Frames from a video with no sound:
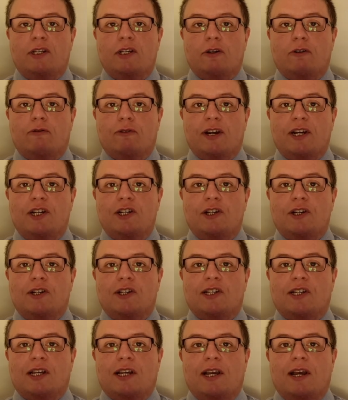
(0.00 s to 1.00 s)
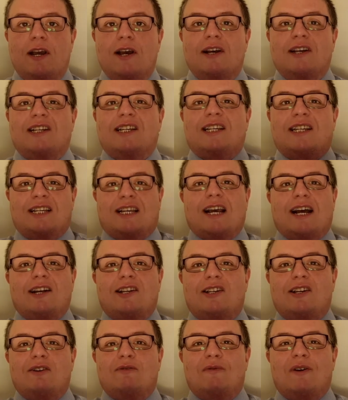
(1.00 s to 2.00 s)
to graciously
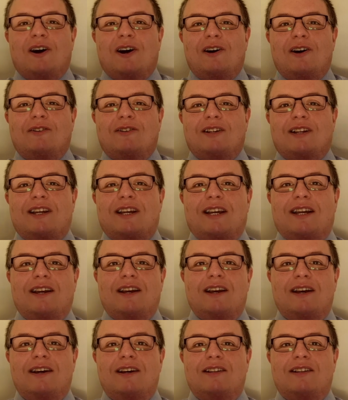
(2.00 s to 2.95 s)
scatter wildly